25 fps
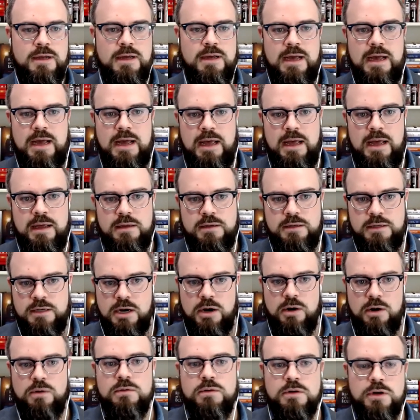uh, you
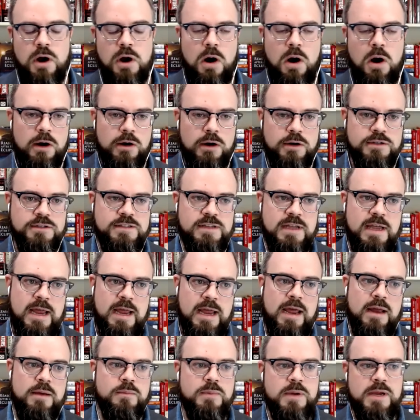know guards
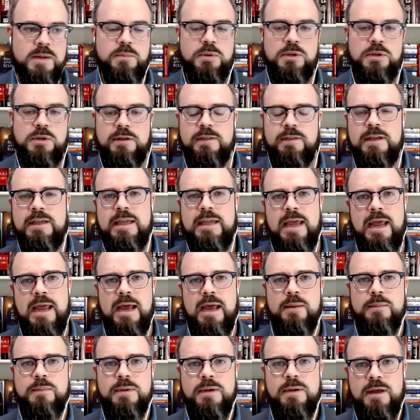and people in the
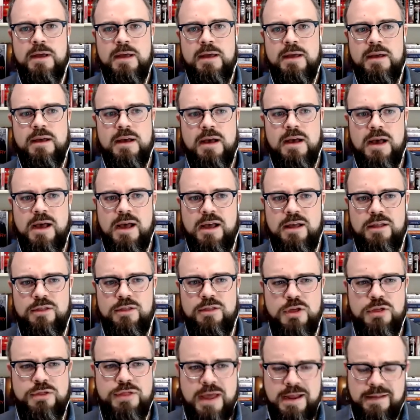camp. Uh,
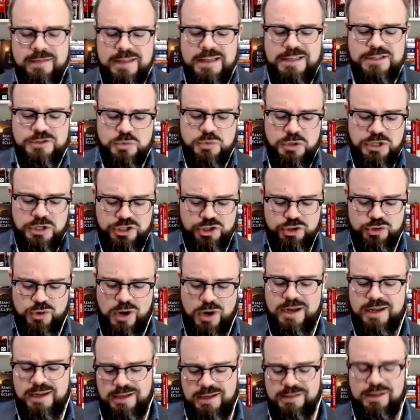the thing that's really
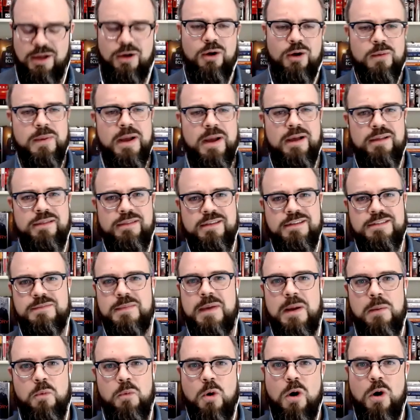striking though about this
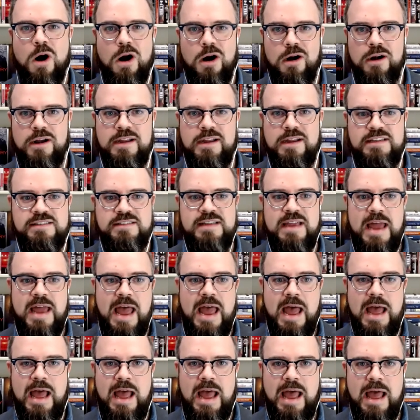memoir is
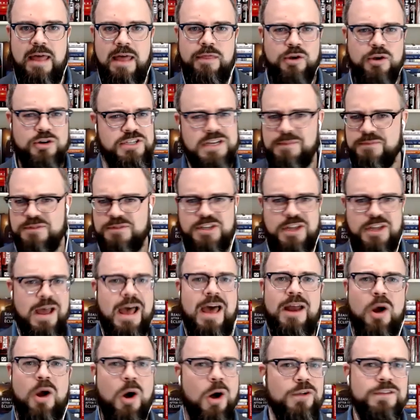uh, there seems to
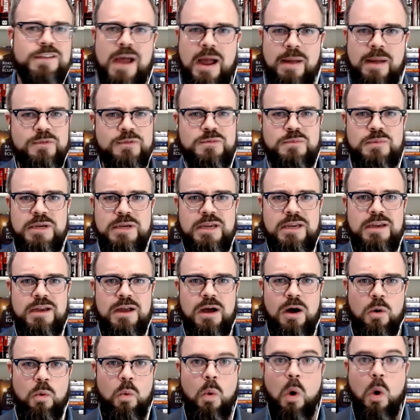at all times be
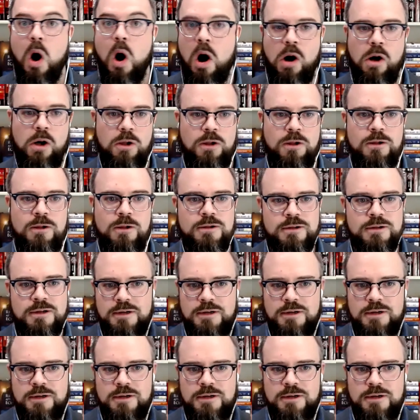a wall